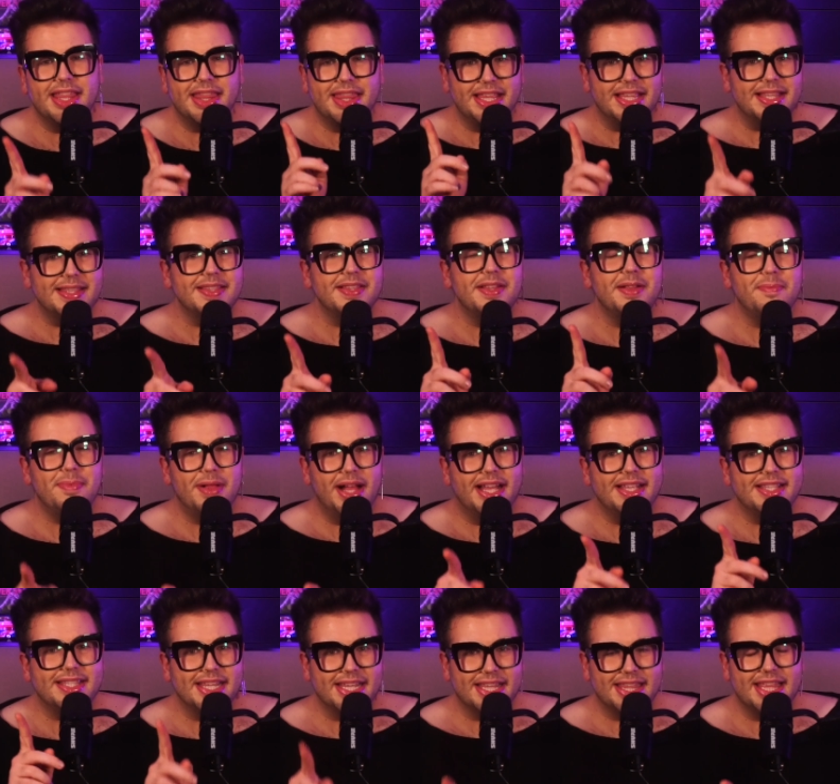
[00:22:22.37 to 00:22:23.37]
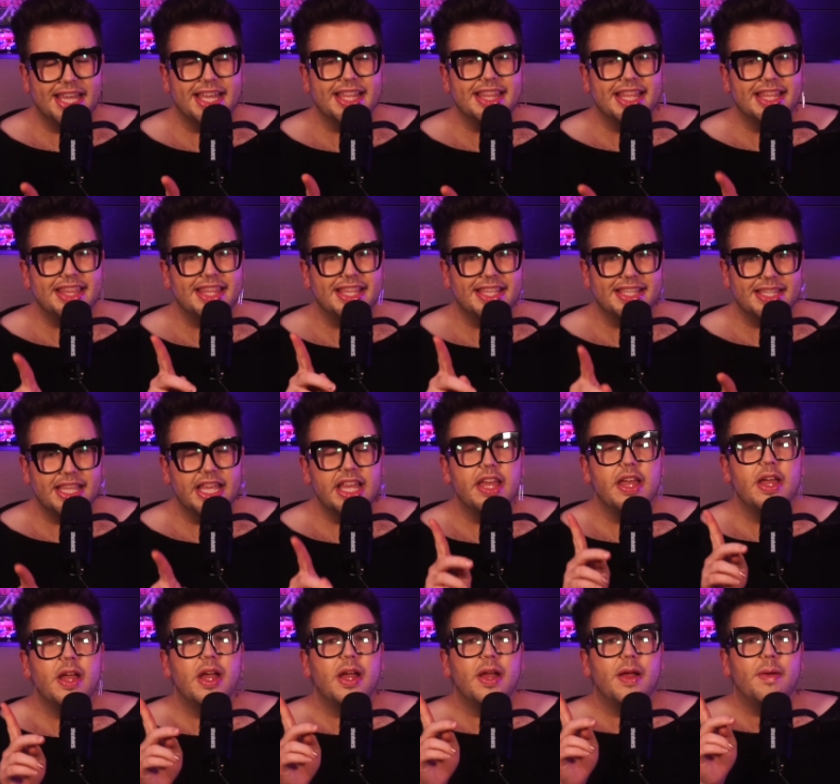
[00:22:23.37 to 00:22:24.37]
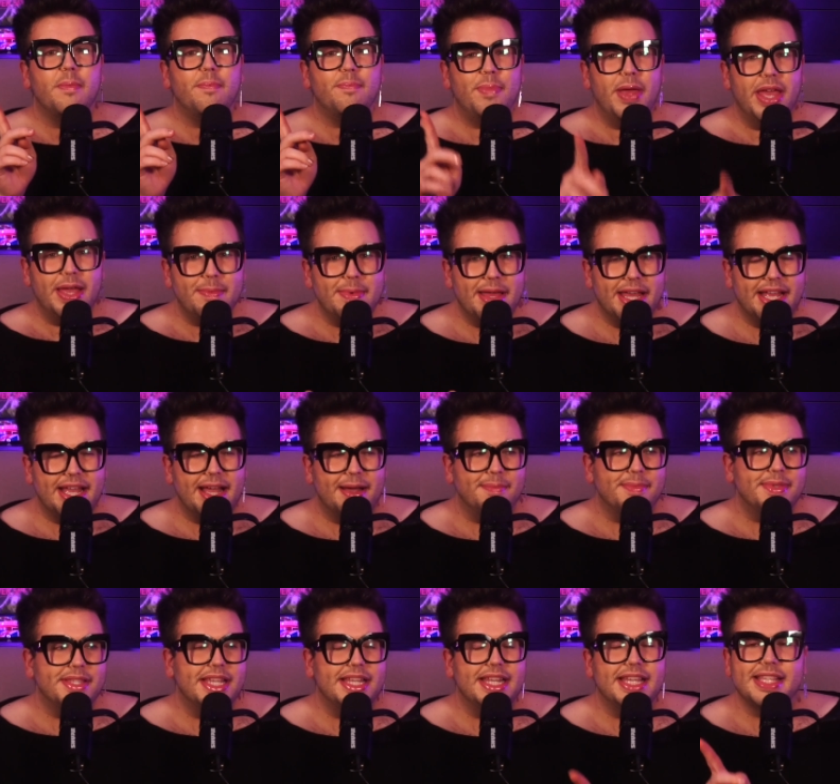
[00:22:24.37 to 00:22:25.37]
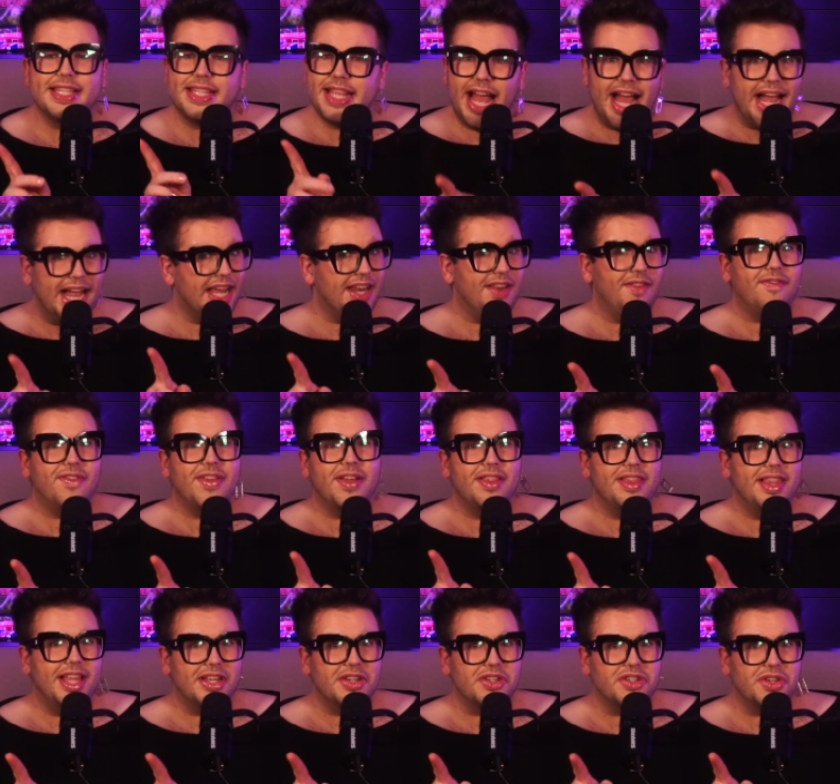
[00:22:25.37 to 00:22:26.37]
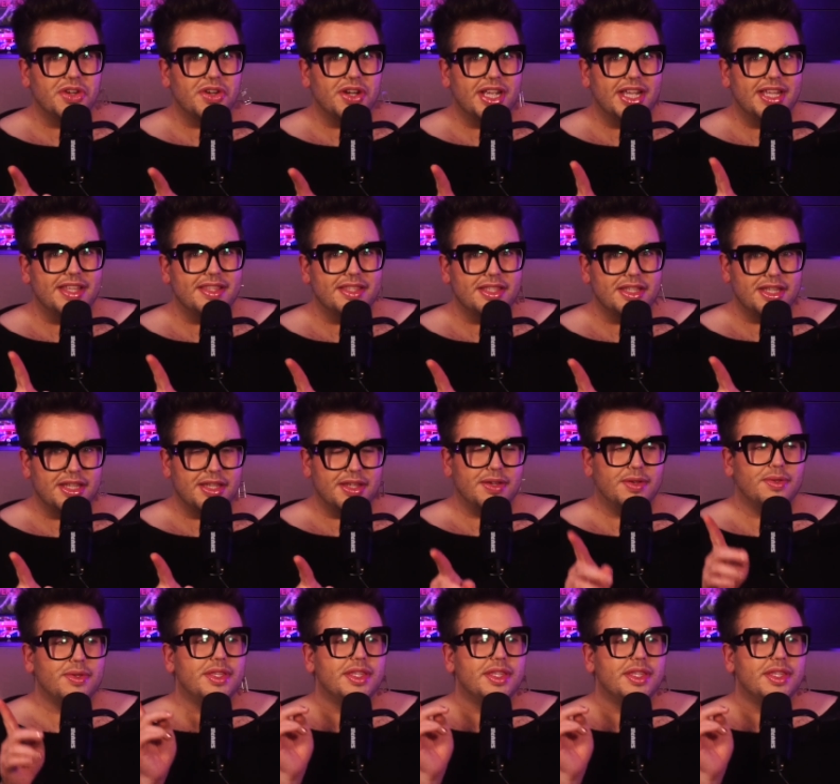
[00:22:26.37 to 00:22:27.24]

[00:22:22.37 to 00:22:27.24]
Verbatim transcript: this little plastic thing that this pigment comes in is not going to feel luxurious to you.